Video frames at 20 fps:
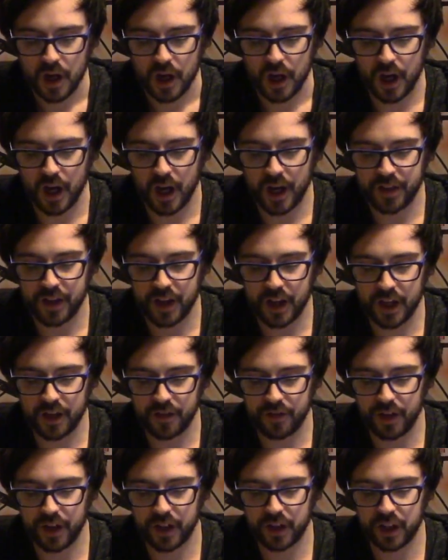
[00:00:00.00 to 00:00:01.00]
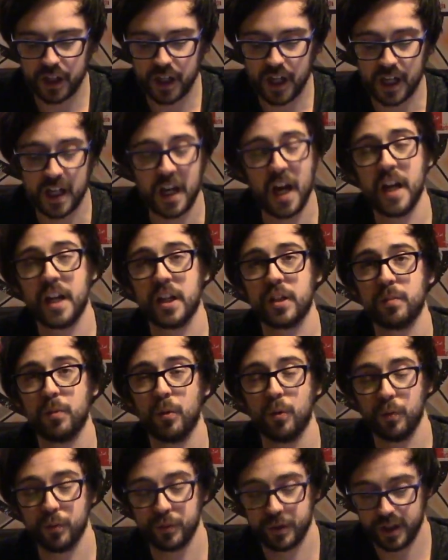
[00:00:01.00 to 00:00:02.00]
And then finally, it can
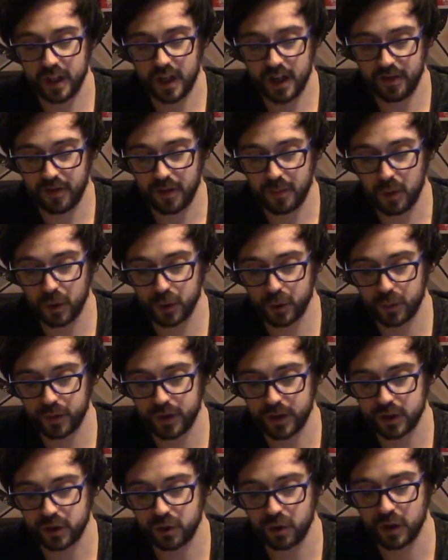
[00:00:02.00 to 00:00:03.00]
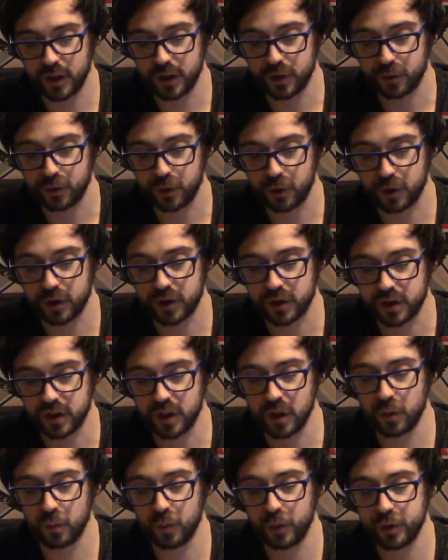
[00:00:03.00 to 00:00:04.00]
explode. If a model with this unit is reduced to
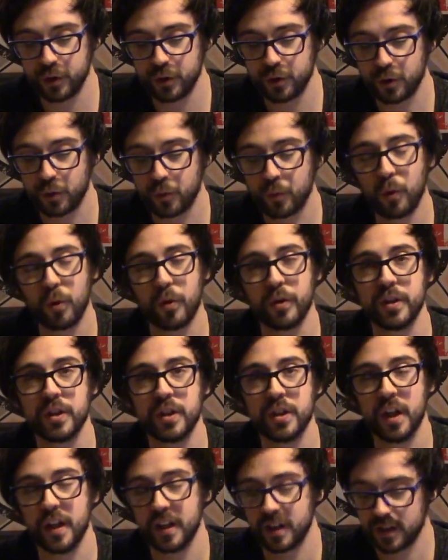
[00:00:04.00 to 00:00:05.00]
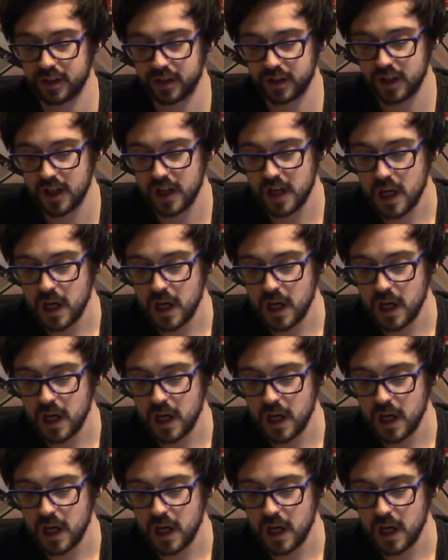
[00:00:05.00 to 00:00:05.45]
0 wounds, roll a 6